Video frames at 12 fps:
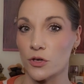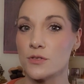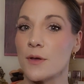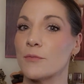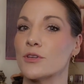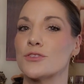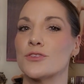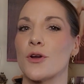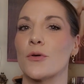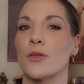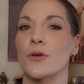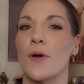So I'm going to show
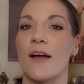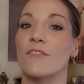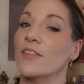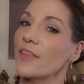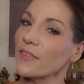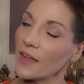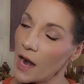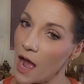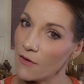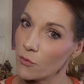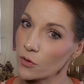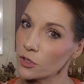you everything that
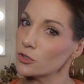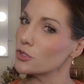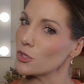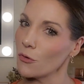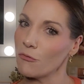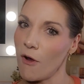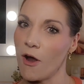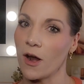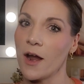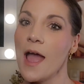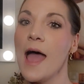I've ordered so far